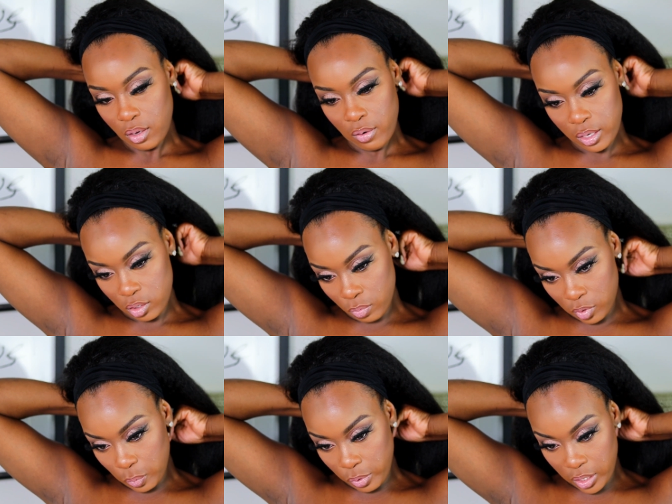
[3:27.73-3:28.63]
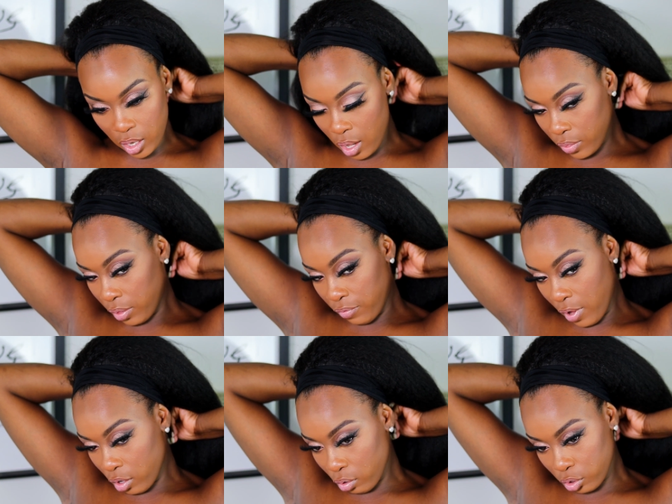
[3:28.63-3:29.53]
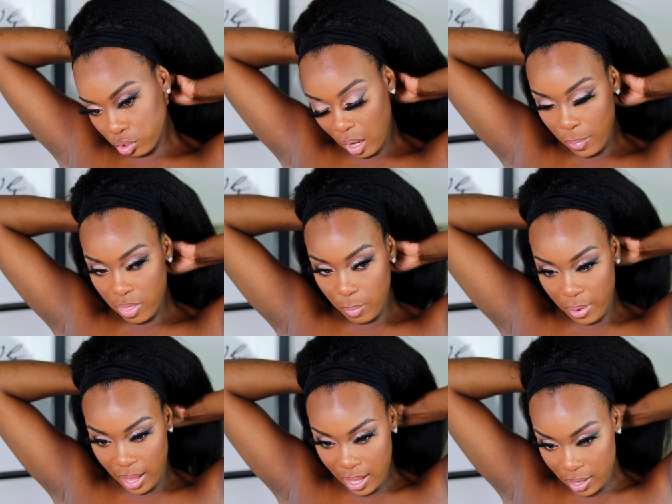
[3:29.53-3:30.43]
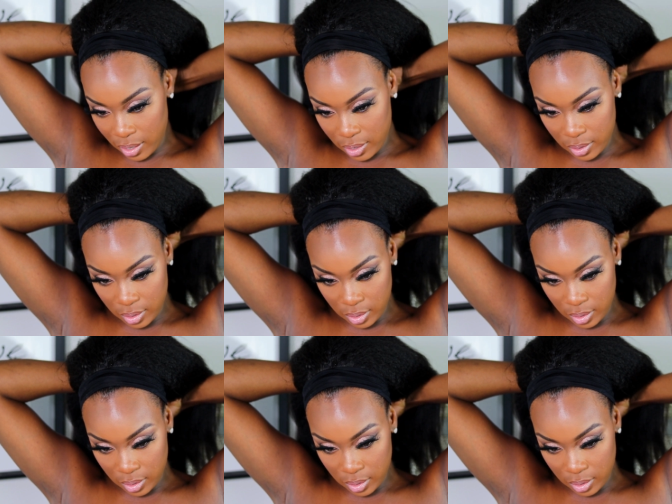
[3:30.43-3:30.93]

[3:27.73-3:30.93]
All right, so I'm just putting on the Velcro strap at the back.